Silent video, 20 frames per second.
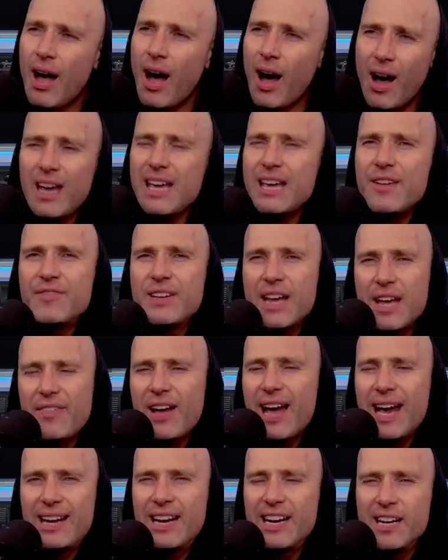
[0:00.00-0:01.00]
I have
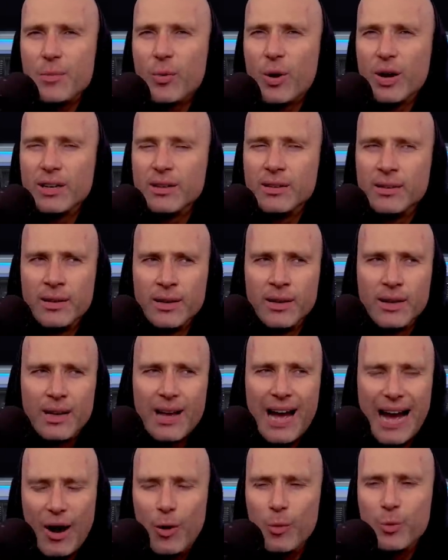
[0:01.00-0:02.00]
never had anyone
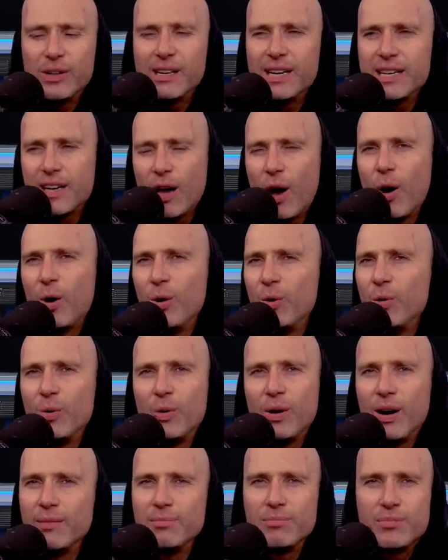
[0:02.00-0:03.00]
outwardly
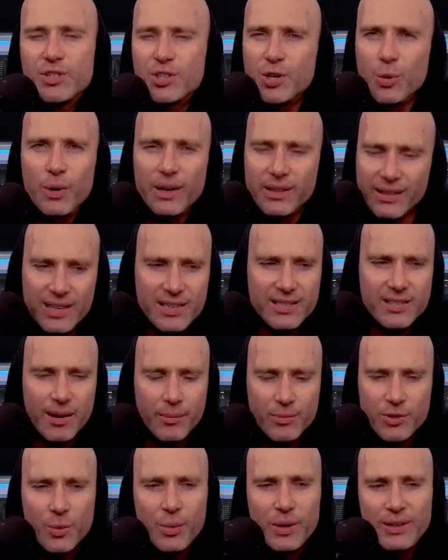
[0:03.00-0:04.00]
go, I'm shooting this,
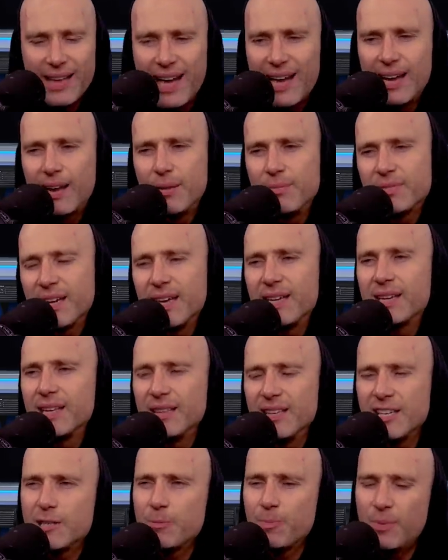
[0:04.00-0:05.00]
I'm doing that, I'm
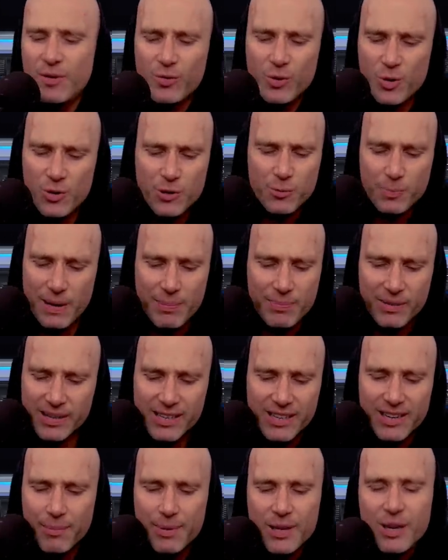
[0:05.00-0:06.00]
taking this. But of course people are
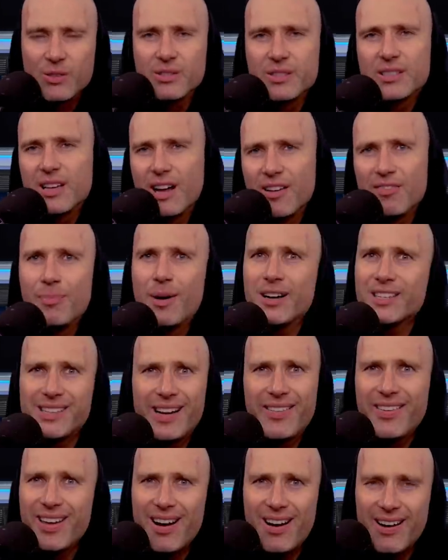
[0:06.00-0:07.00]
going to be on stuff, much
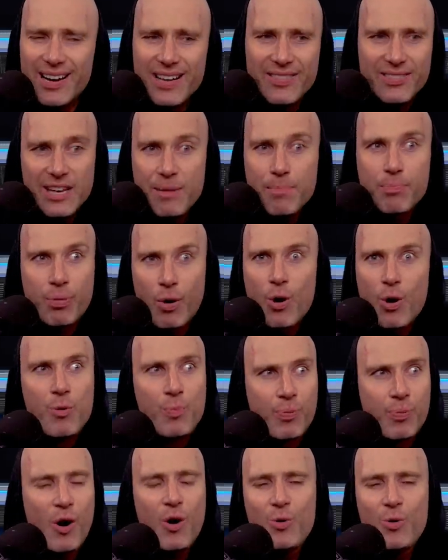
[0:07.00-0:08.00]
like they are in the
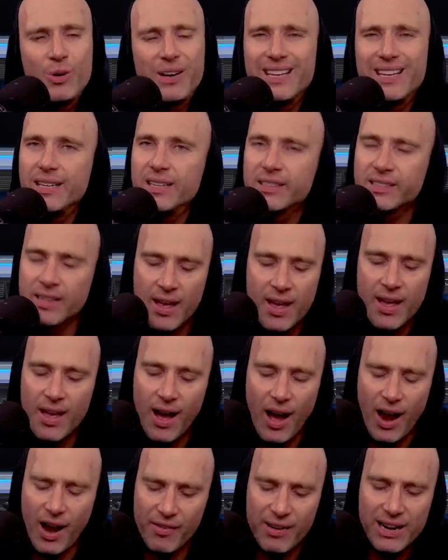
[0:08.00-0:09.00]
pro leagues.
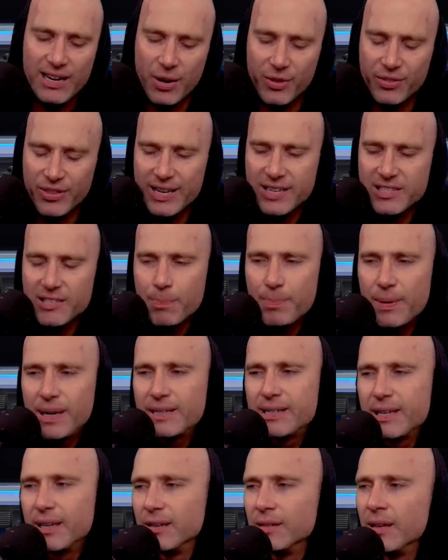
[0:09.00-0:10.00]
I really don't think it's a
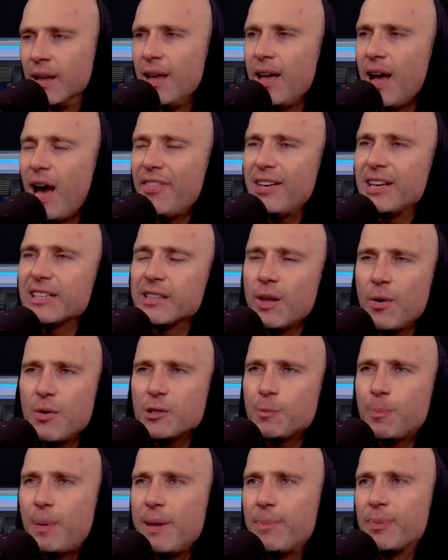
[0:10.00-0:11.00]
big deal. I think as long
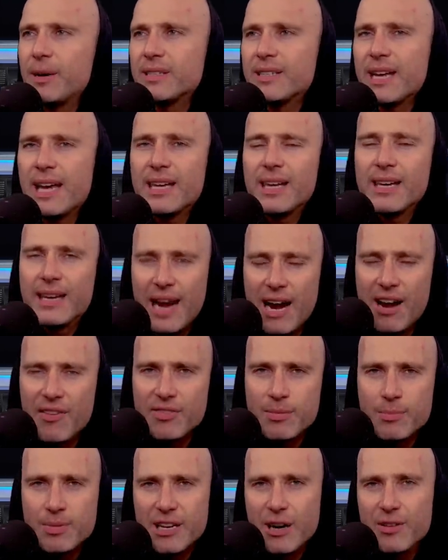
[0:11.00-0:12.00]
as people are taking care
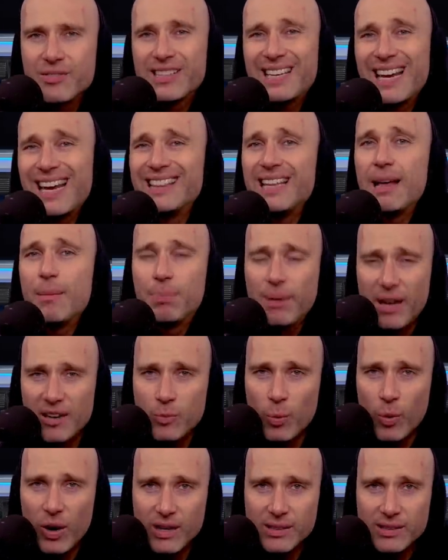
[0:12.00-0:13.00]
of themselves and getting their blood
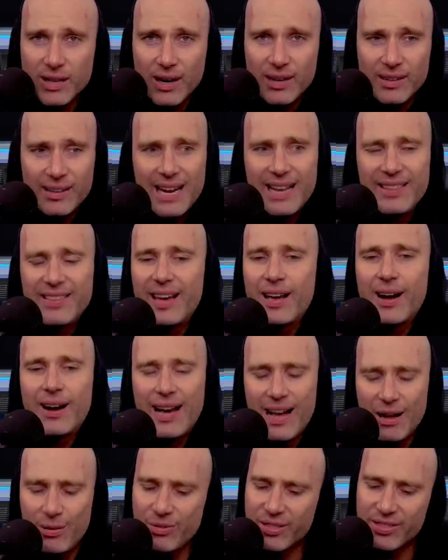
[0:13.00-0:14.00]
work done and they are
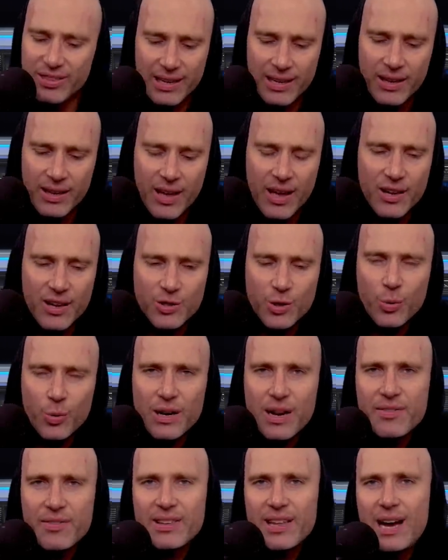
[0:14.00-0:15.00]
healthy, do
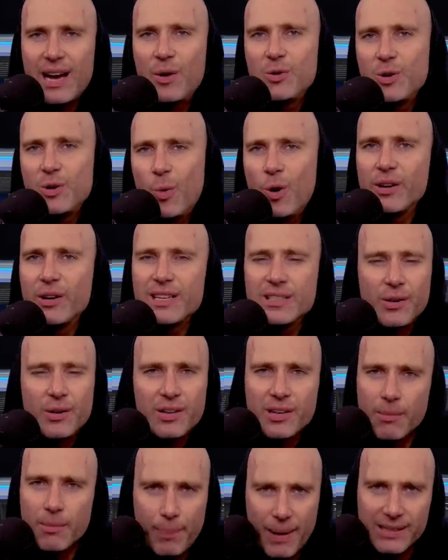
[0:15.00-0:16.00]
whatever the hell you want. It's not
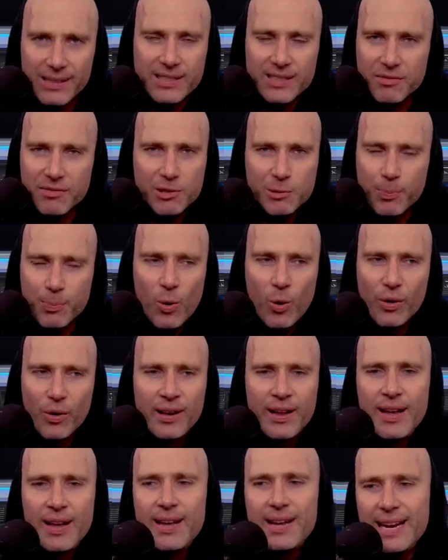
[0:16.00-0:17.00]
a competitive sport
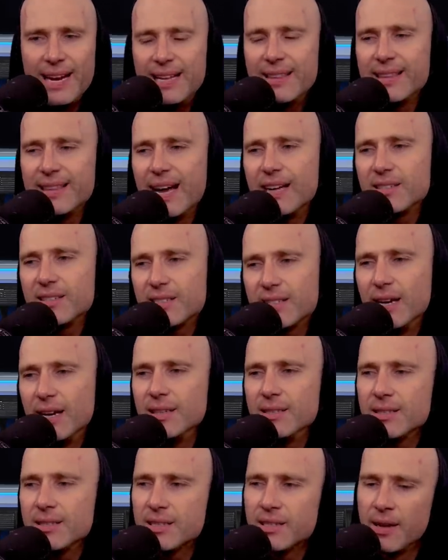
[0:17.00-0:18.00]
in that
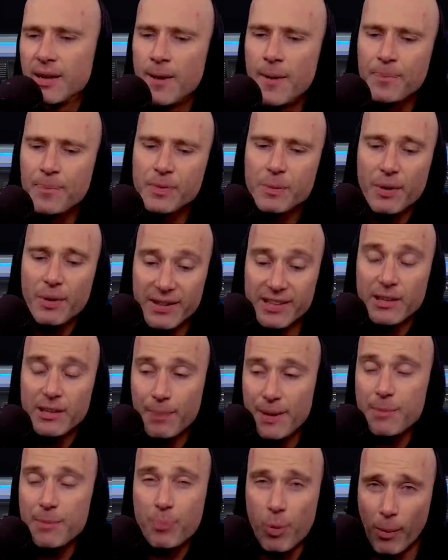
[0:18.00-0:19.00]
sense. But I think the
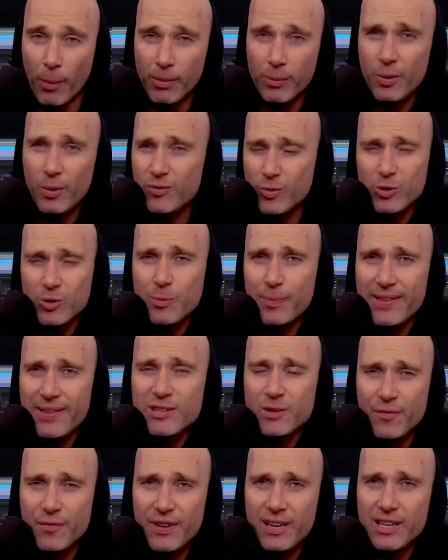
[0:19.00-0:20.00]
big problem, we talked about
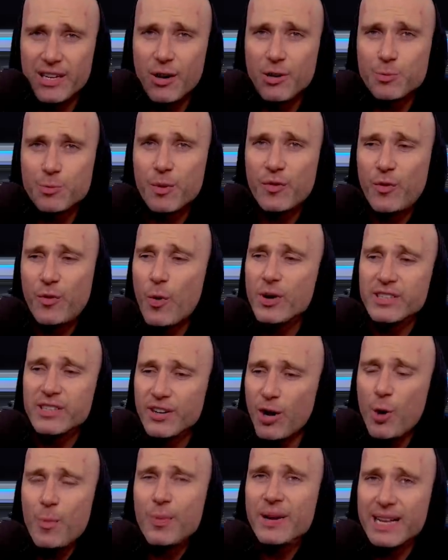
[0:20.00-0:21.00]
this on videos before, is
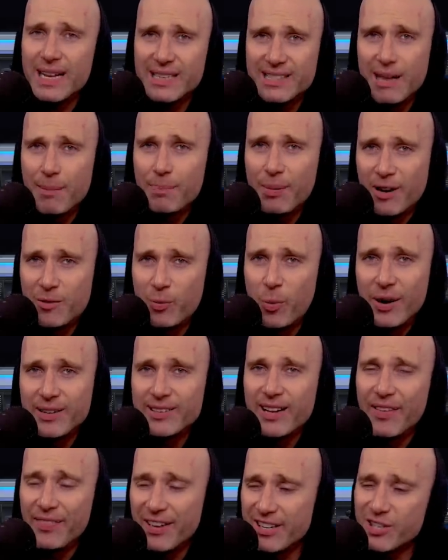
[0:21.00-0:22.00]
that nobody gets their blood
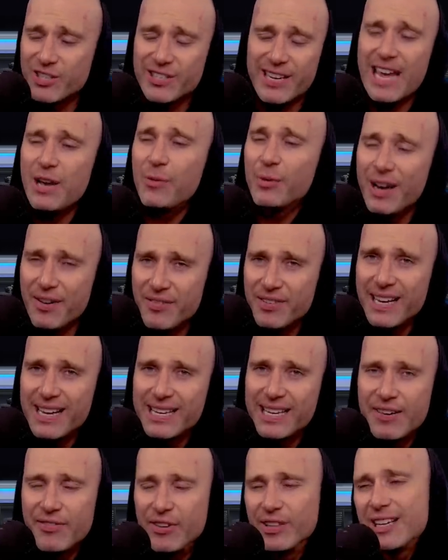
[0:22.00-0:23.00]
work done. They just take whatever they're
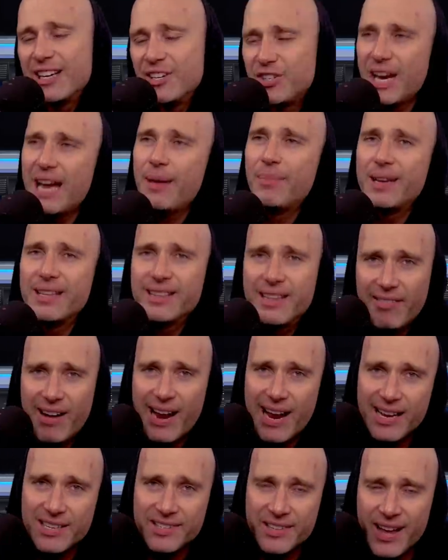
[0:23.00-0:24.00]
given, they jab it in their
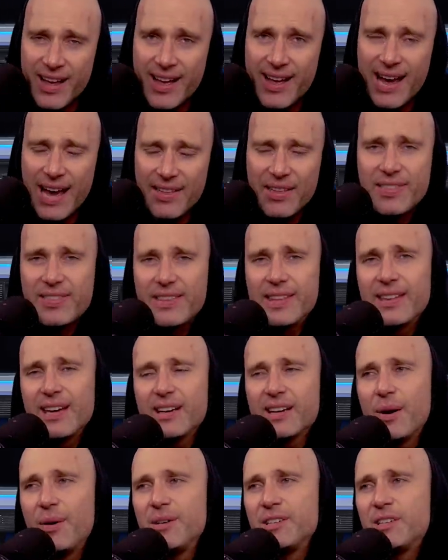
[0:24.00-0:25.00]
ass, and they think
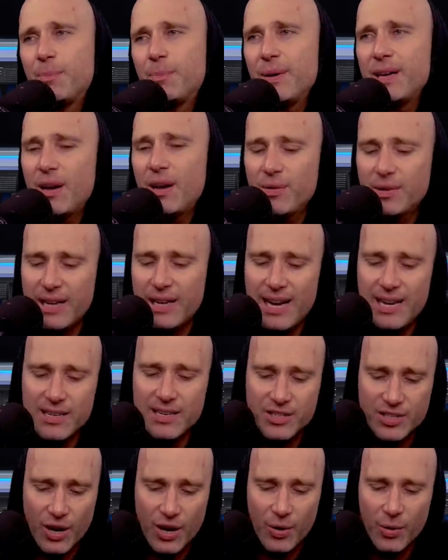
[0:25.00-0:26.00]
they're going to be
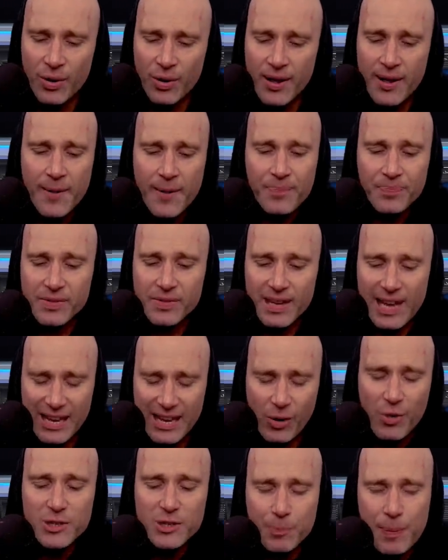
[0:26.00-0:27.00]
okay. So
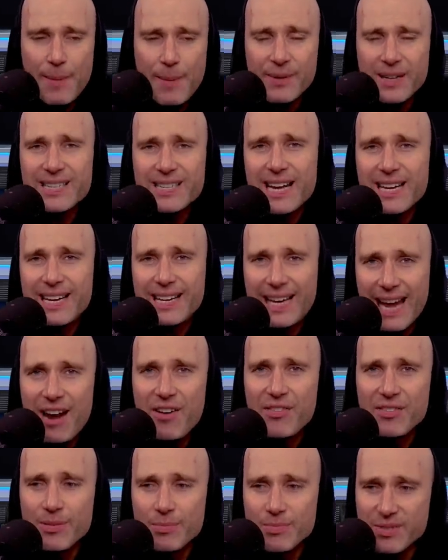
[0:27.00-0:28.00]
as long as people are taking
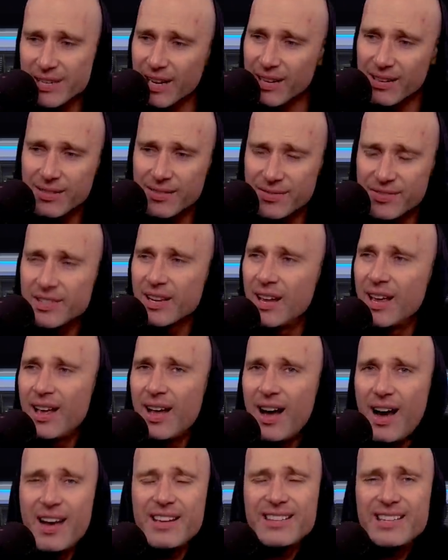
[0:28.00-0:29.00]
care of themselves,
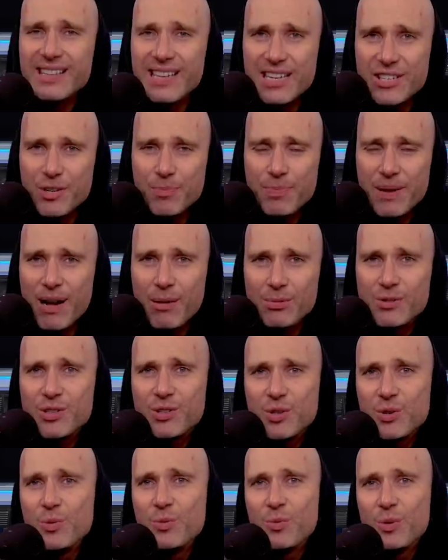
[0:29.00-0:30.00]
I think they should be able to
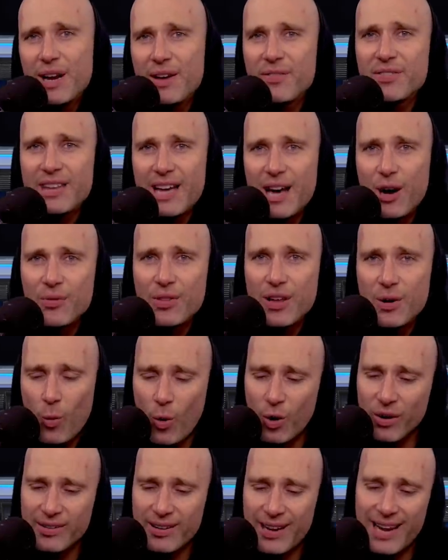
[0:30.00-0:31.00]
do whatever the hell they
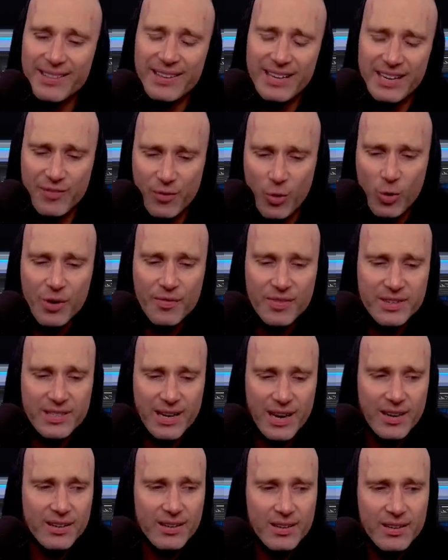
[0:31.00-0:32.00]
want. And then if all of a
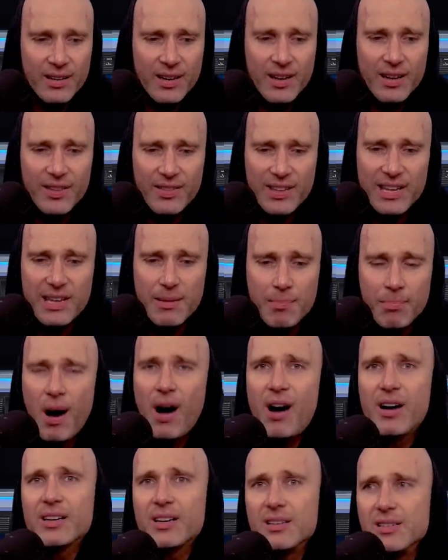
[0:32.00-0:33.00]
sudden the
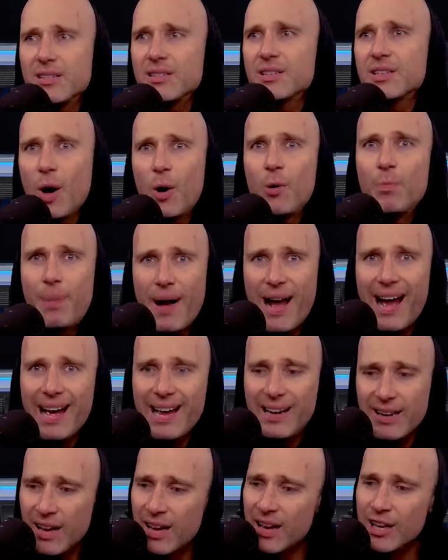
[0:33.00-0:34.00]
markers go
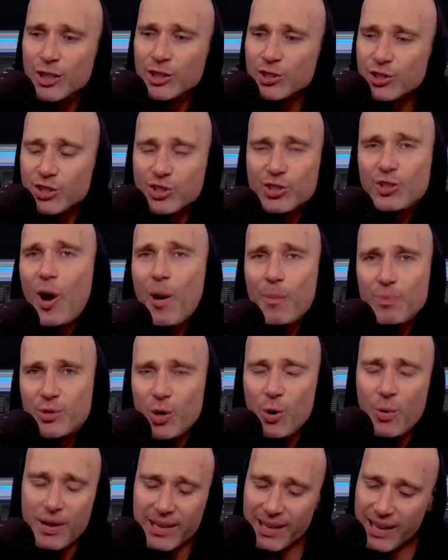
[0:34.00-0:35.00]
bad, stop
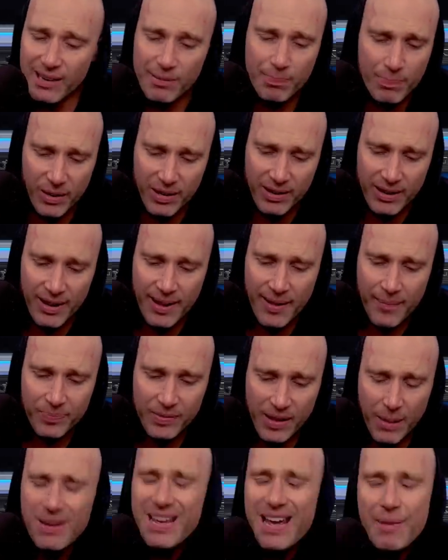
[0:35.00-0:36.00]
doing it. But
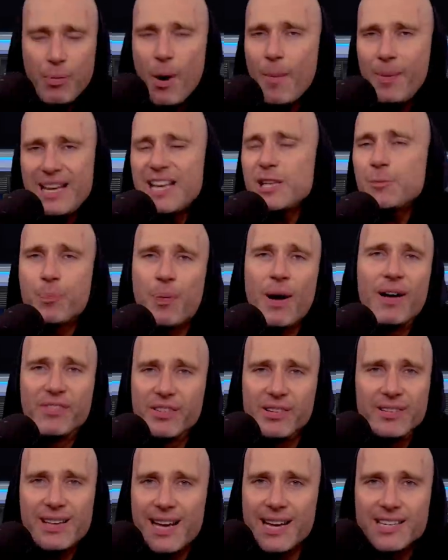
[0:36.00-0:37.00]
I mean, it probably is
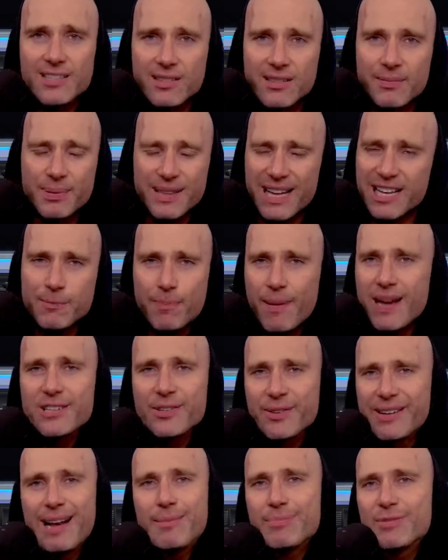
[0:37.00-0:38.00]
prevalent, yes, but that's
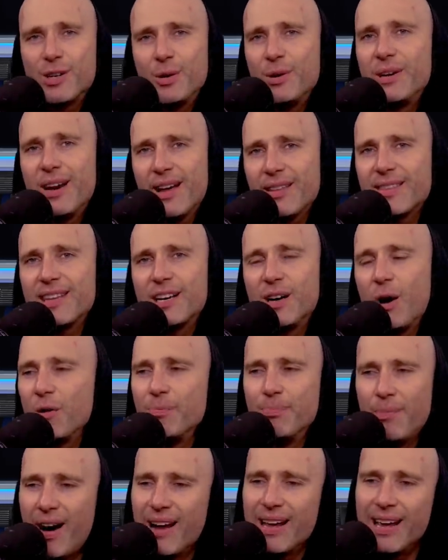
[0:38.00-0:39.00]
based on absolutely nothing
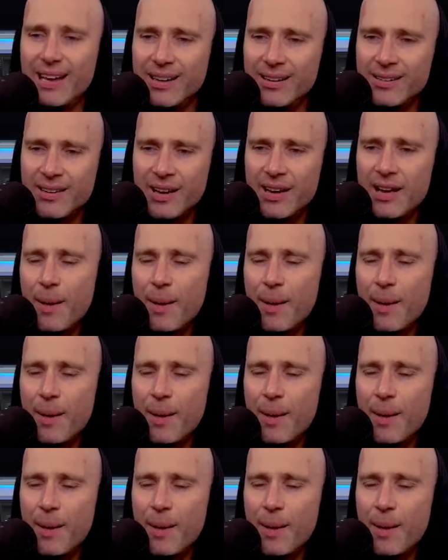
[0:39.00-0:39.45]
on my end.